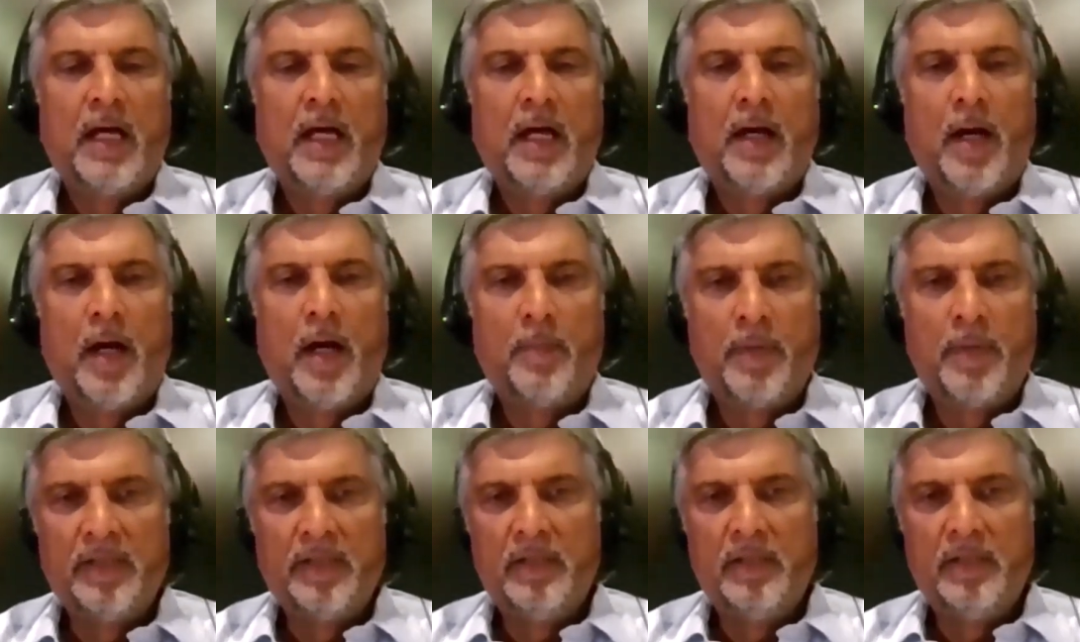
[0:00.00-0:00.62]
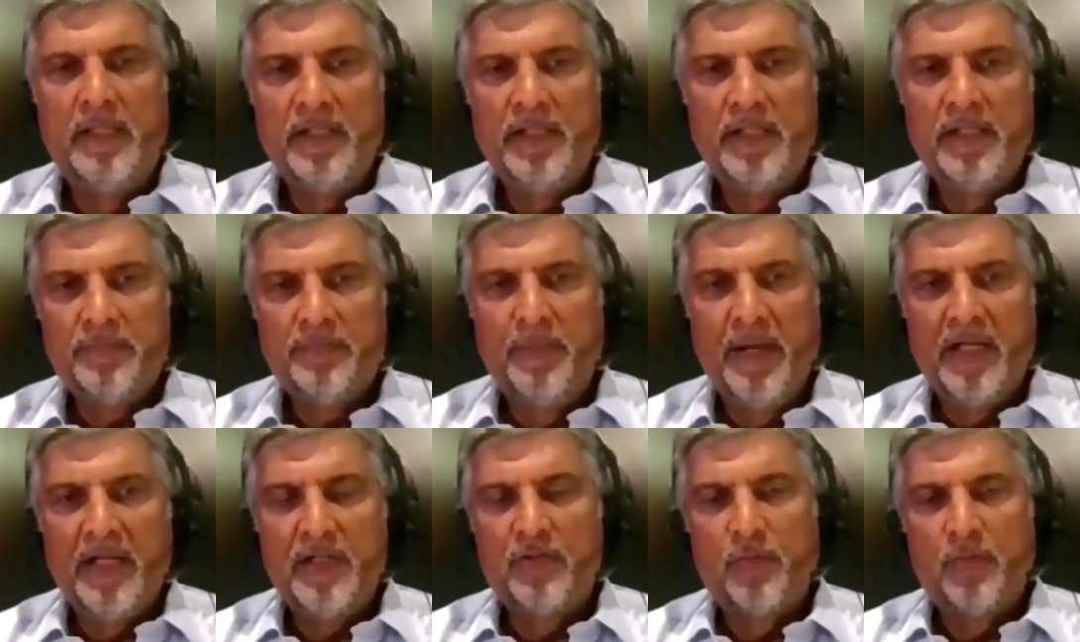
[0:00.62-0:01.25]
But this
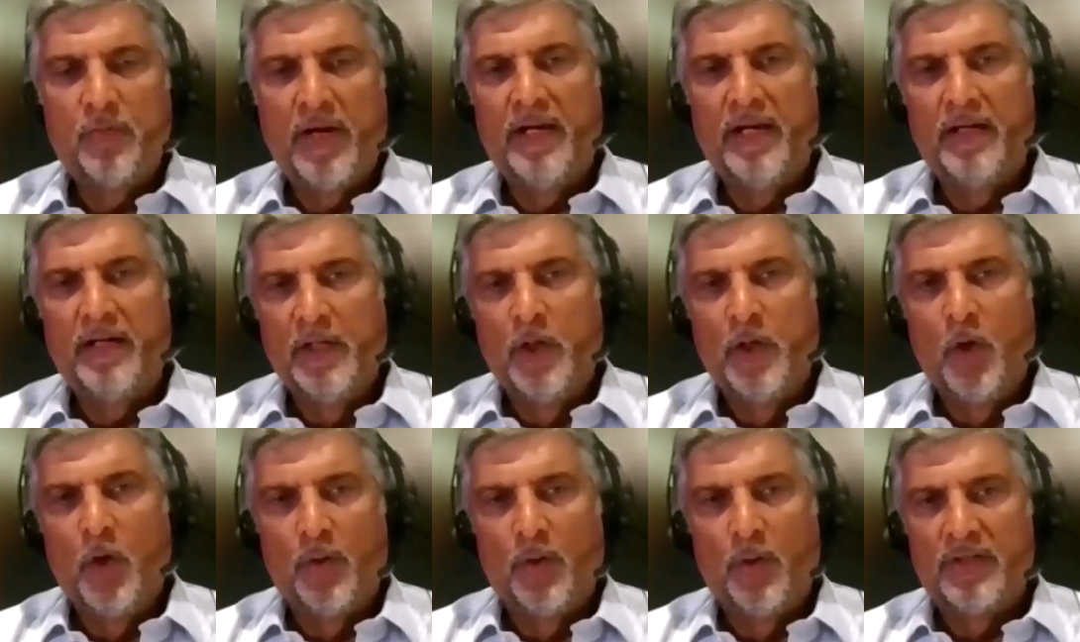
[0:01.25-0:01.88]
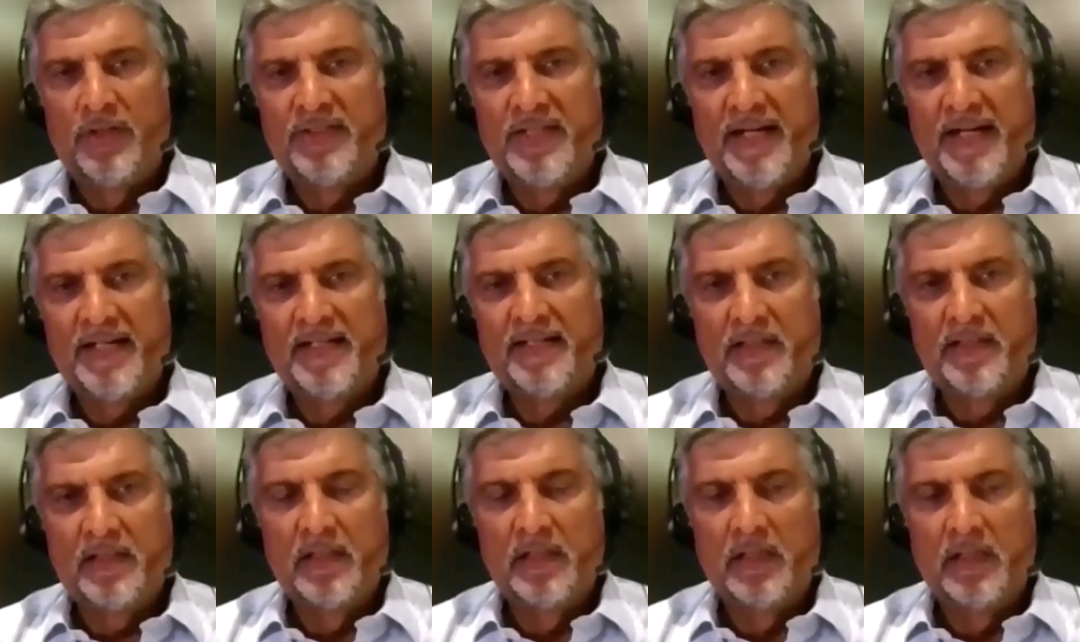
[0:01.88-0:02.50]
base rate,
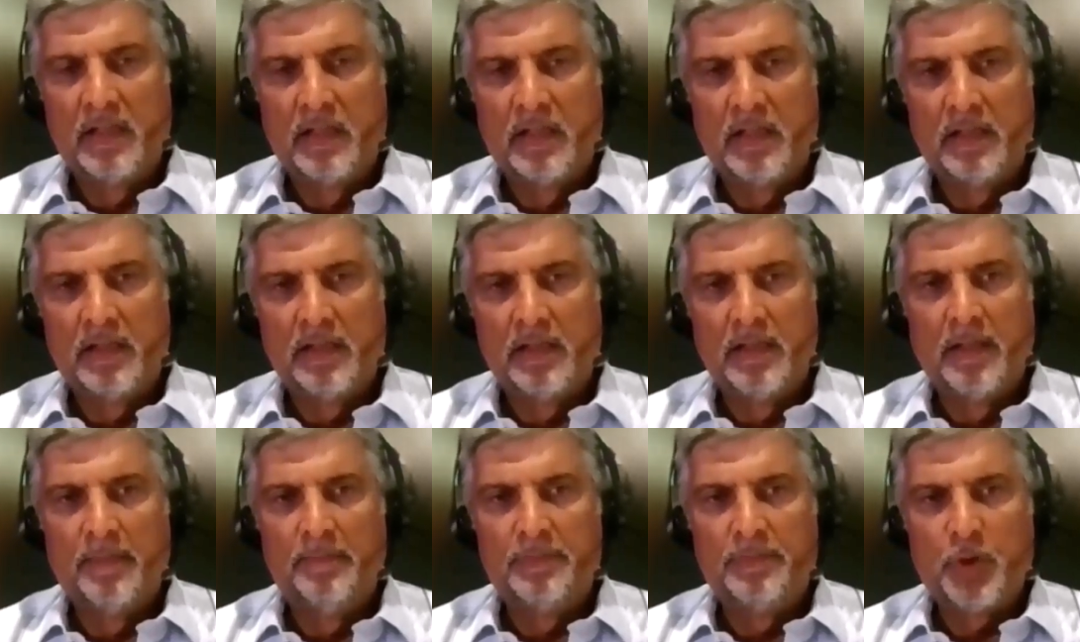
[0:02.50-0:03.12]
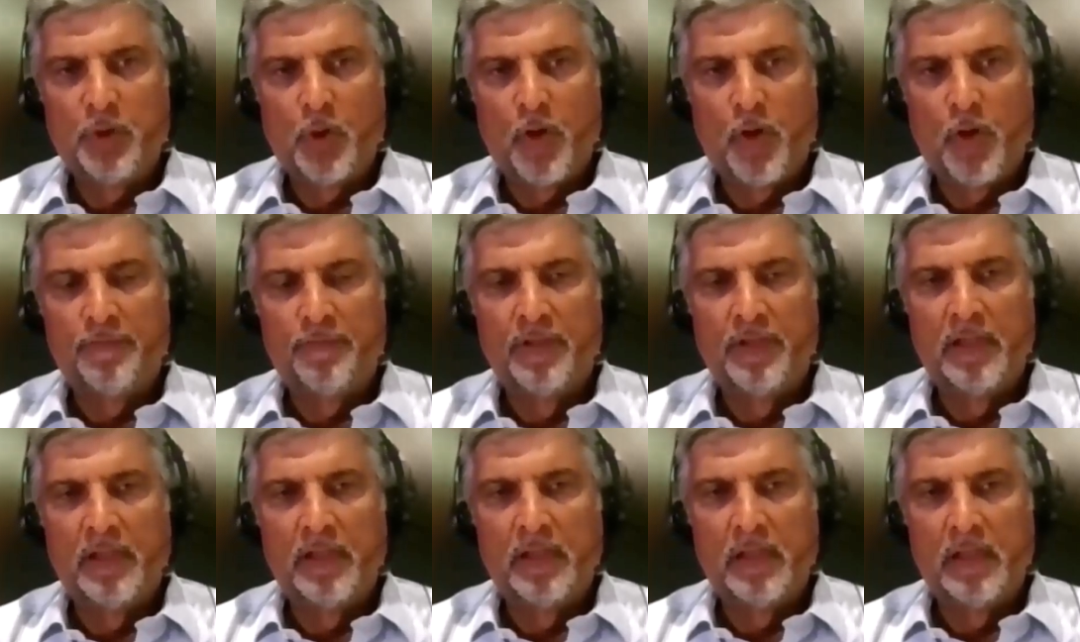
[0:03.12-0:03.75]
sets the sort
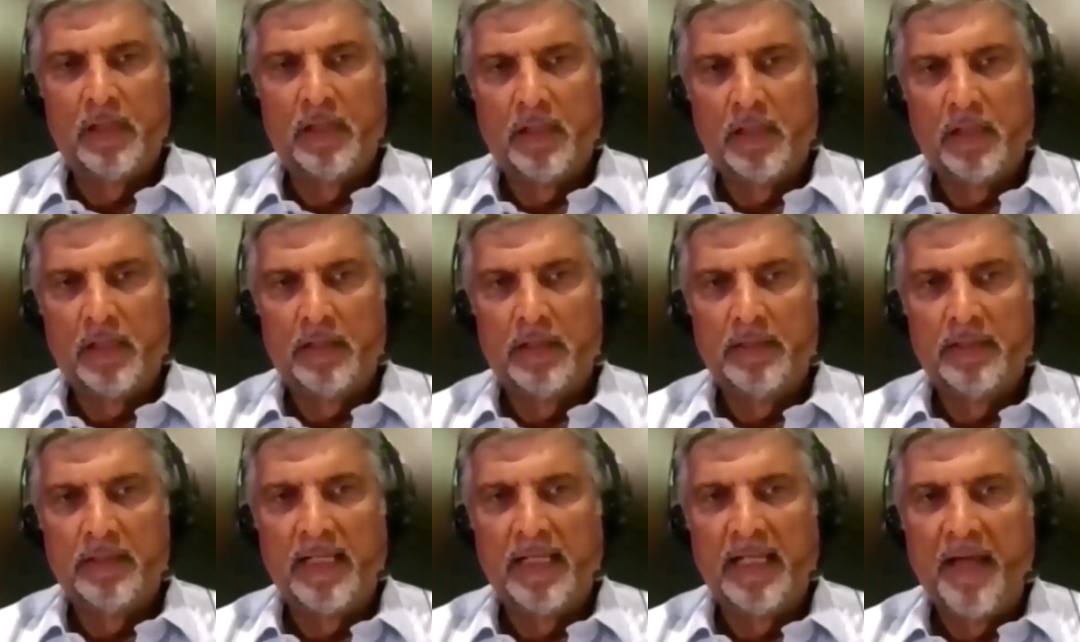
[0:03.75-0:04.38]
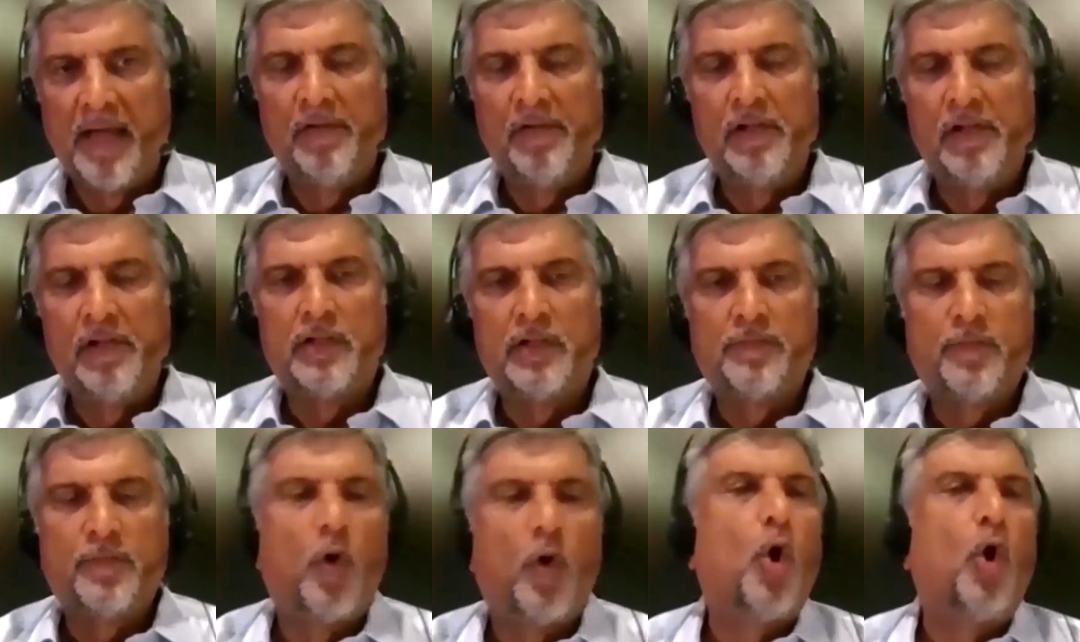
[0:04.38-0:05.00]
of the
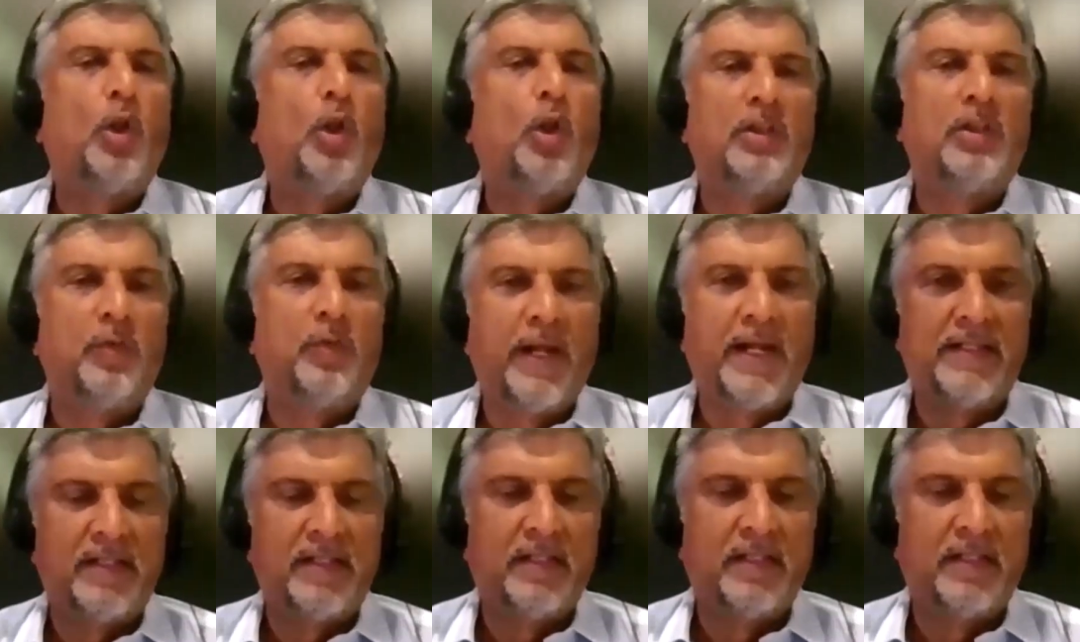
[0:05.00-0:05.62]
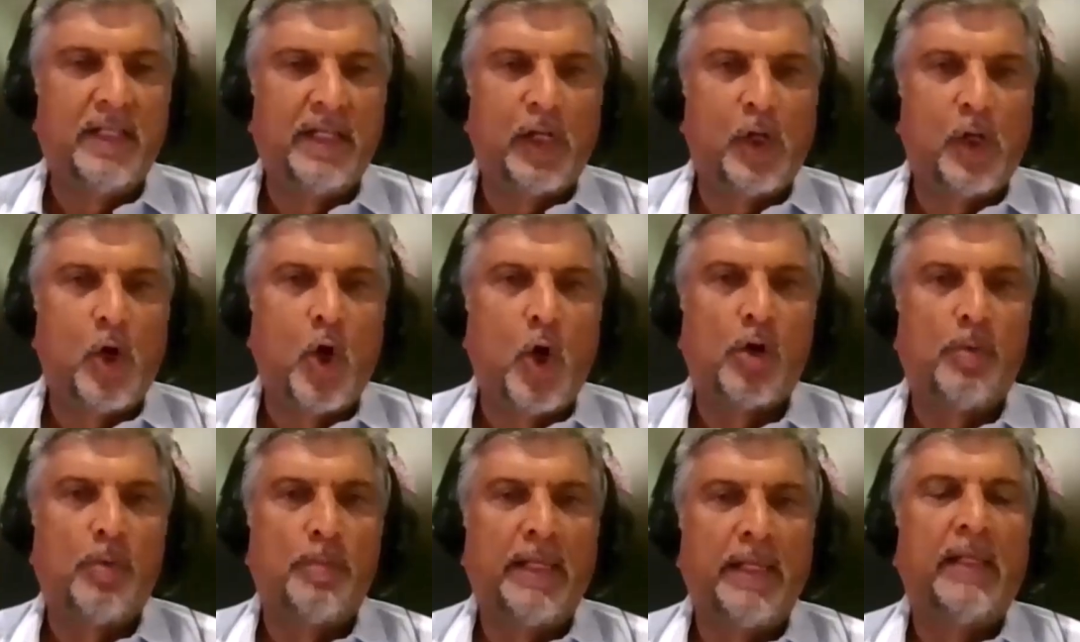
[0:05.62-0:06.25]
levels for all the rates in the
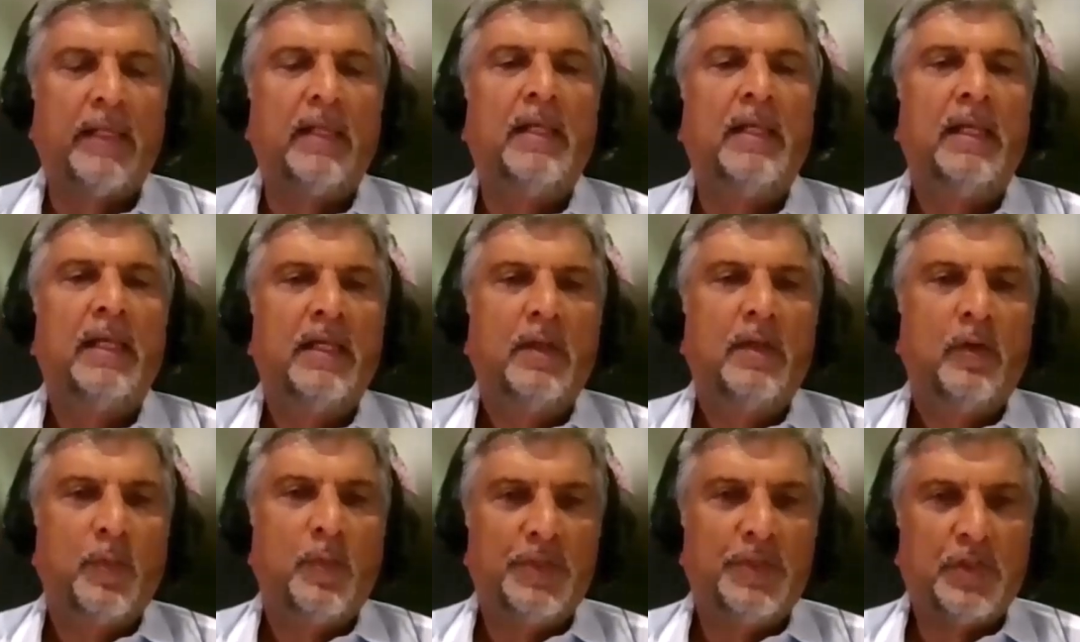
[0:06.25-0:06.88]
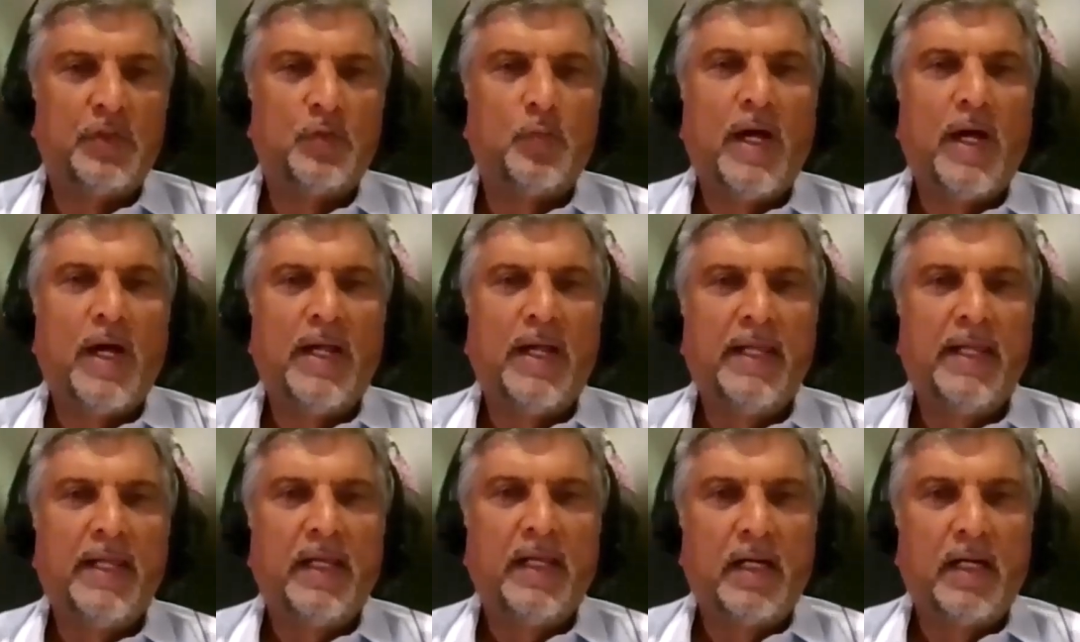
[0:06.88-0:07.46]
economy, which is why